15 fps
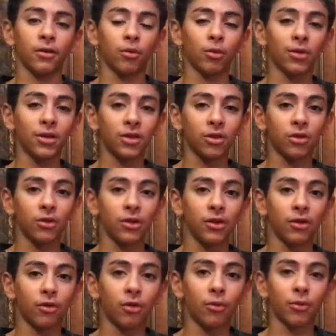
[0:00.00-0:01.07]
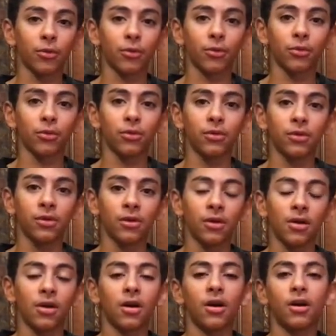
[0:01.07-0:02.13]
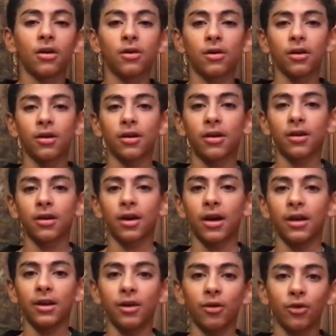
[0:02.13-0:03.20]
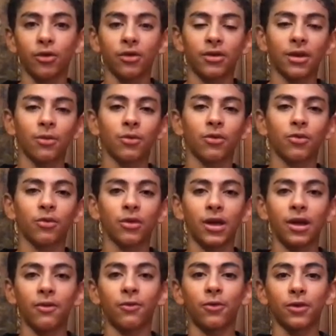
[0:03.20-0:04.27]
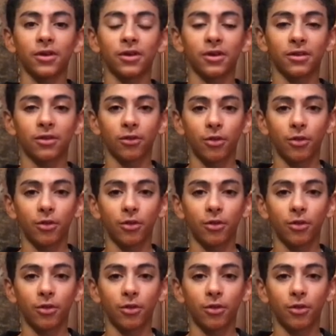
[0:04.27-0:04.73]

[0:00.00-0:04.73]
23 chromosomes, unlike any other cell which would have 46